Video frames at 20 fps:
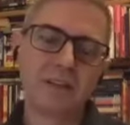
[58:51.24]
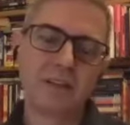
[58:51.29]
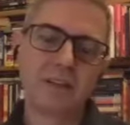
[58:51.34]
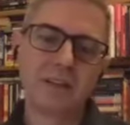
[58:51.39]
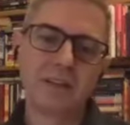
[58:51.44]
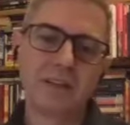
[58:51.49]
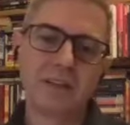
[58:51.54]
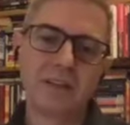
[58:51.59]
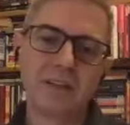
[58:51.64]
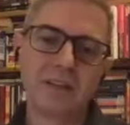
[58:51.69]

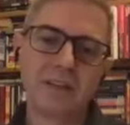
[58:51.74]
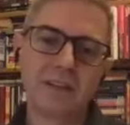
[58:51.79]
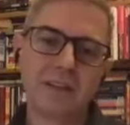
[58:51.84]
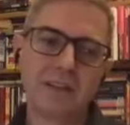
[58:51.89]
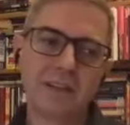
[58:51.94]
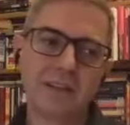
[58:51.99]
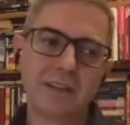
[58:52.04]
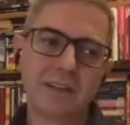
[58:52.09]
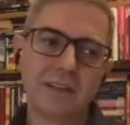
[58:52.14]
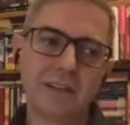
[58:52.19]

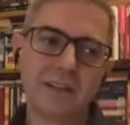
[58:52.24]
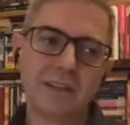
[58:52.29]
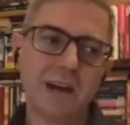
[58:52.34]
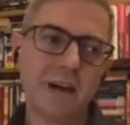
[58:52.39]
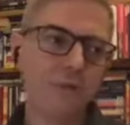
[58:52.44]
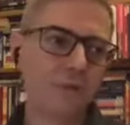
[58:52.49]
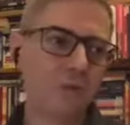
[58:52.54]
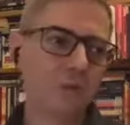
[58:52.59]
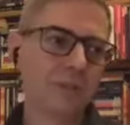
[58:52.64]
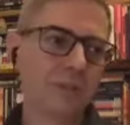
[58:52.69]
I
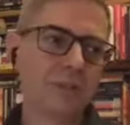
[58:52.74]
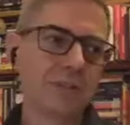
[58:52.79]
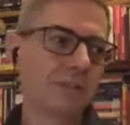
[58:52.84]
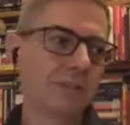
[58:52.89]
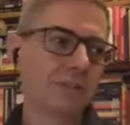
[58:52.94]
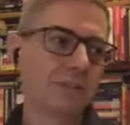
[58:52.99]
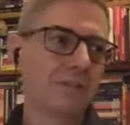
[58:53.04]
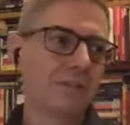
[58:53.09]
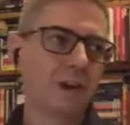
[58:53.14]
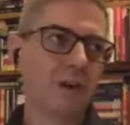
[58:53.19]
would
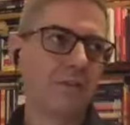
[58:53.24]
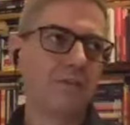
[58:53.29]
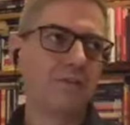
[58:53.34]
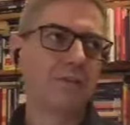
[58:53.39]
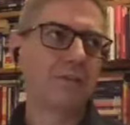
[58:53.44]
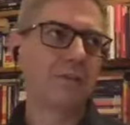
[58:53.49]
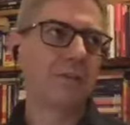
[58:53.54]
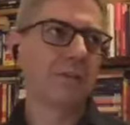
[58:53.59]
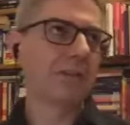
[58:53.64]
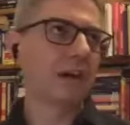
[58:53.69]
love,
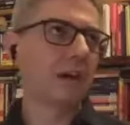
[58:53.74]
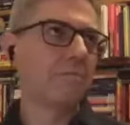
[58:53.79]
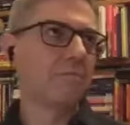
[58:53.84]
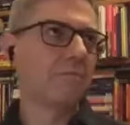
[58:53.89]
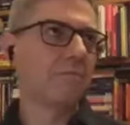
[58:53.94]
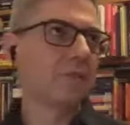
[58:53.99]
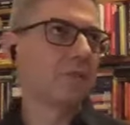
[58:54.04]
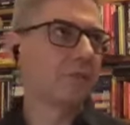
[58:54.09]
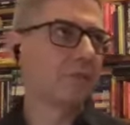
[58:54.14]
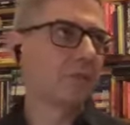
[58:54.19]
for
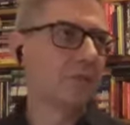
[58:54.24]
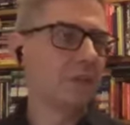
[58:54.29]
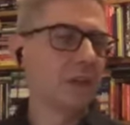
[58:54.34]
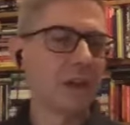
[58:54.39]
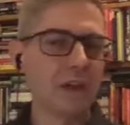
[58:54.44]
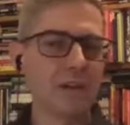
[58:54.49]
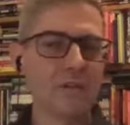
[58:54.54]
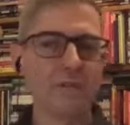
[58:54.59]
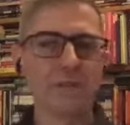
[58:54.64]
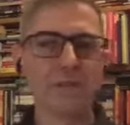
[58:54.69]
example, to
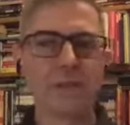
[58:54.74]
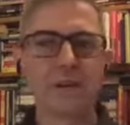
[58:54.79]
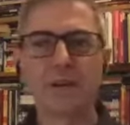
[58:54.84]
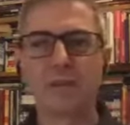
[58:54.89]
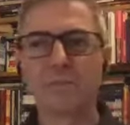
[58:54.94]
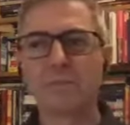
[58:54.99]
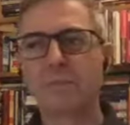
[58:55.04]
have a